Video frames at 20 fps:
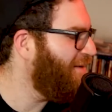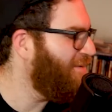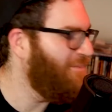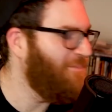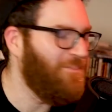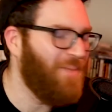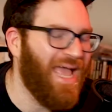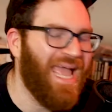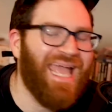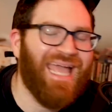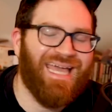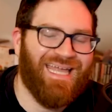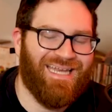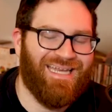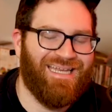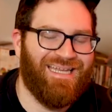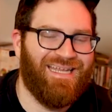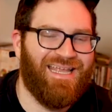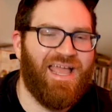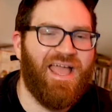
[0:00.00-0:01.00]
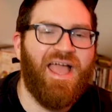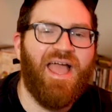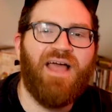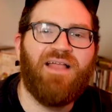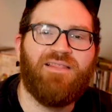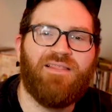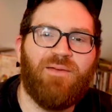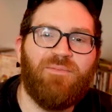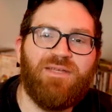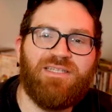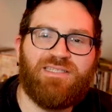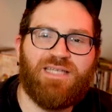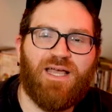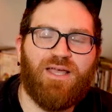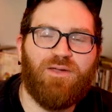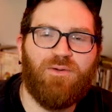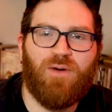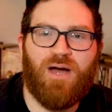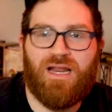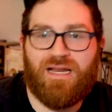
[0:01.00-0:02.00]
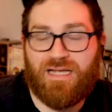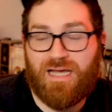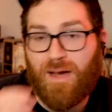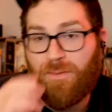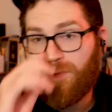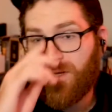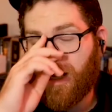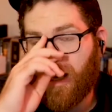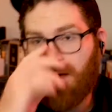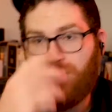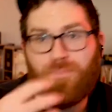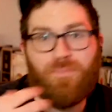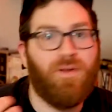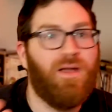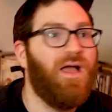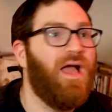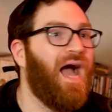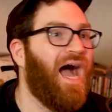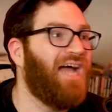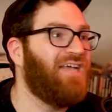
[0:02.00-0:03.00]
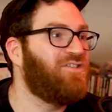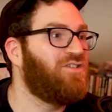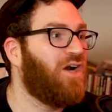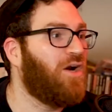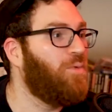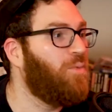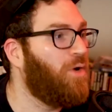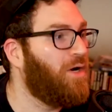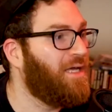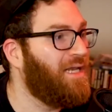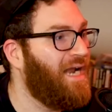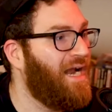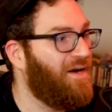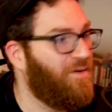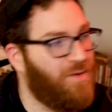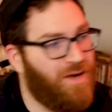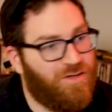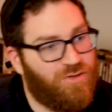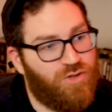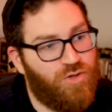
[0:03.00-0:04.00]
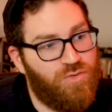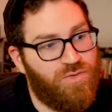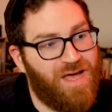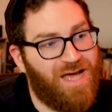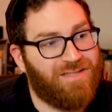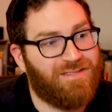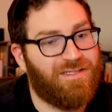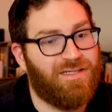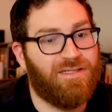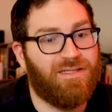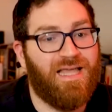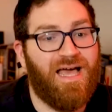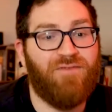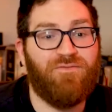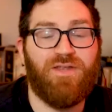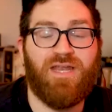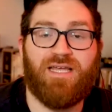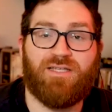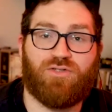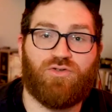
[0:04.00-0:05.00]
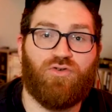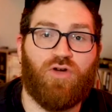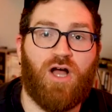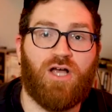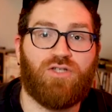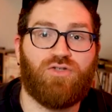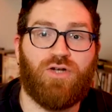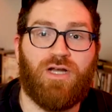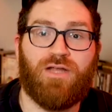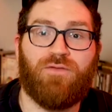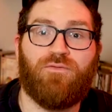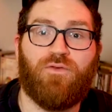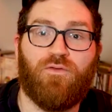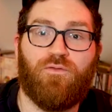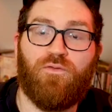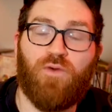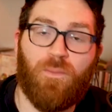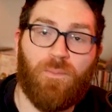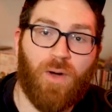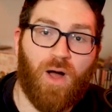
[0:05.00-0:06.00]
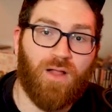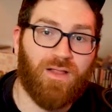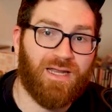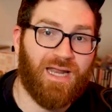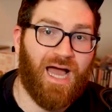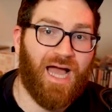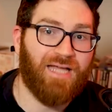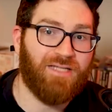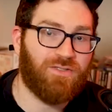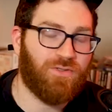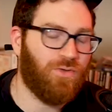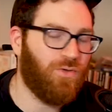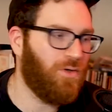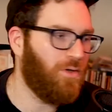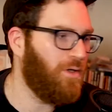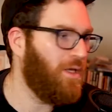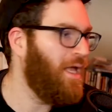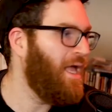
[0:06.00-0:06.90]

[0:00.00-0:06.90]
Man, let me tell you what, coming up, I started working out around 2011 as cross training for football in high school.